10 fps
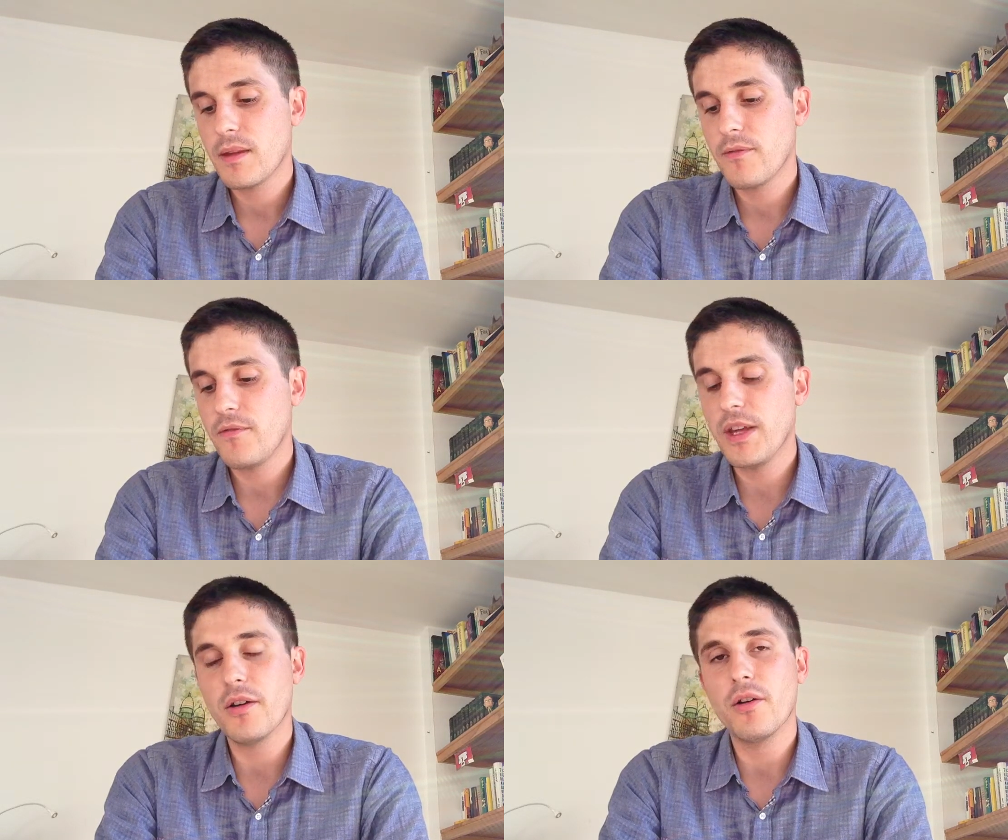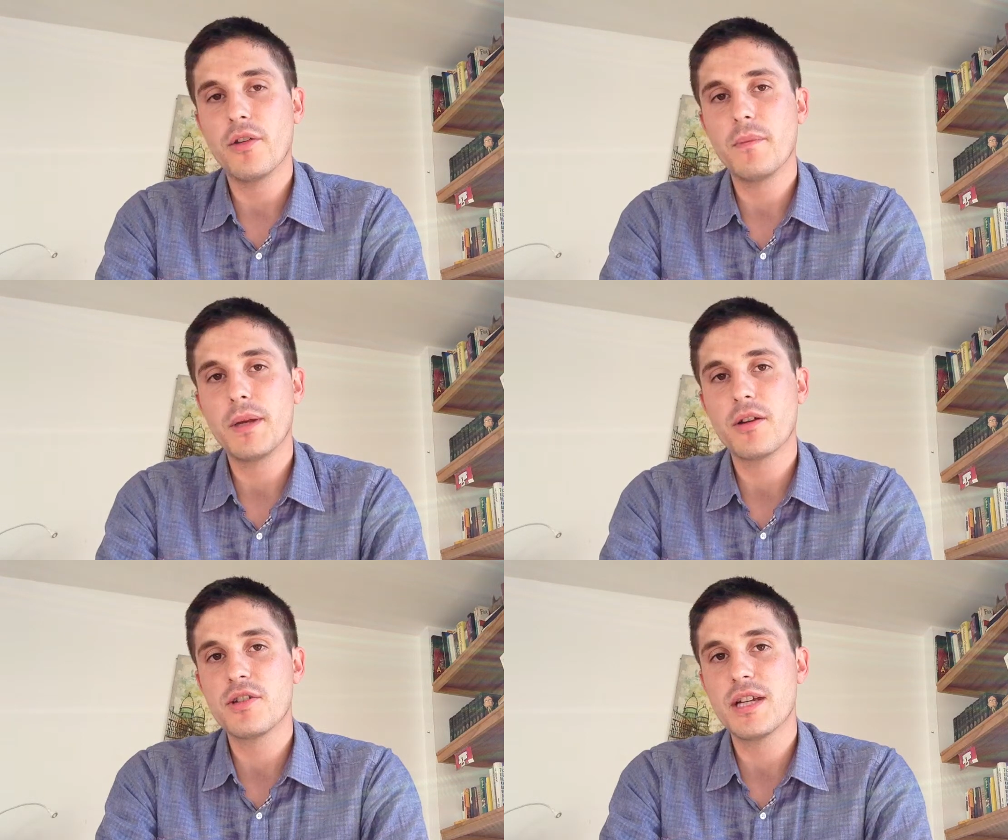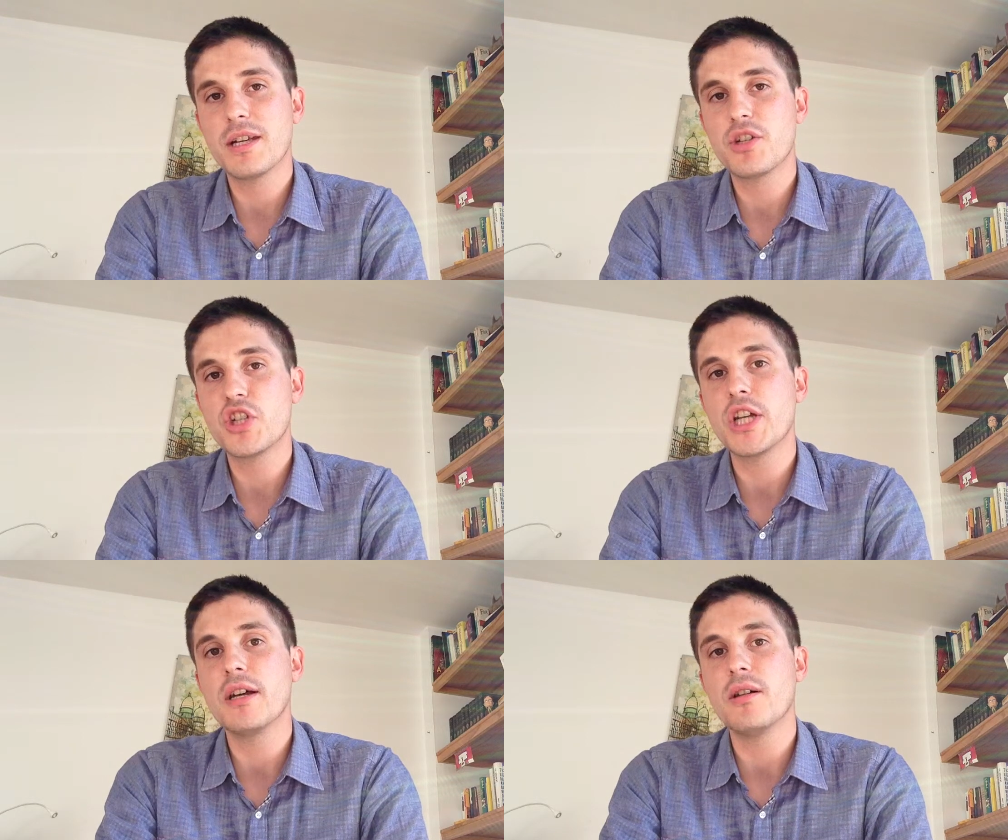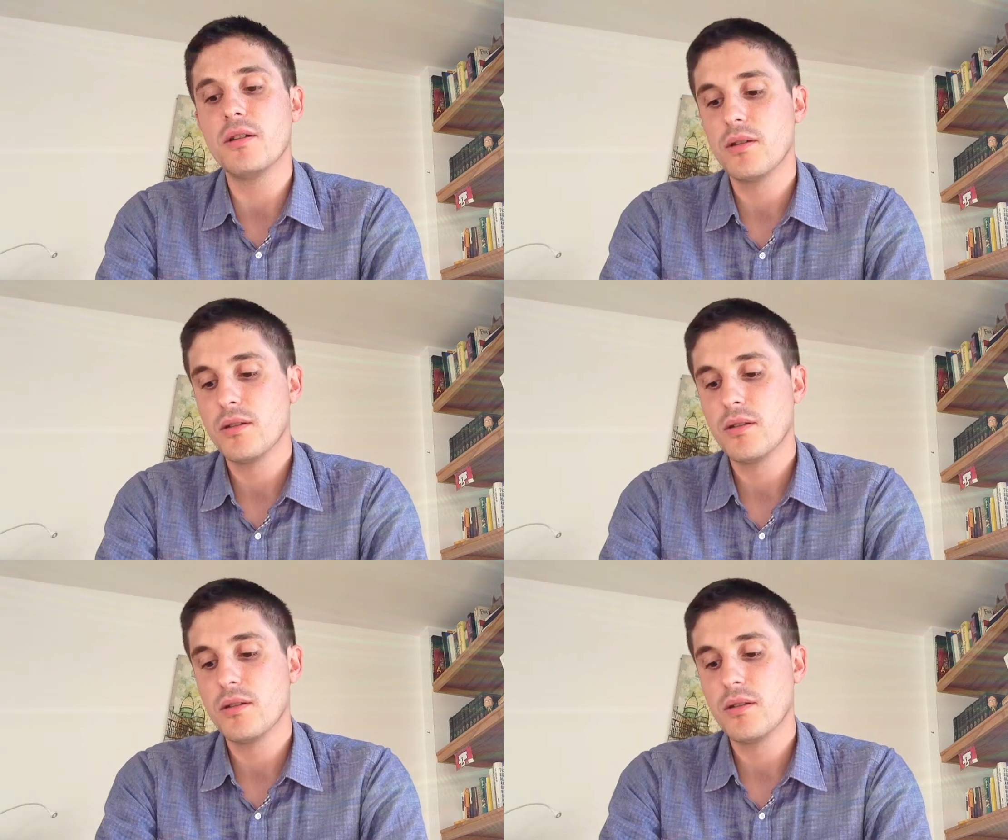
feel the piercing chill.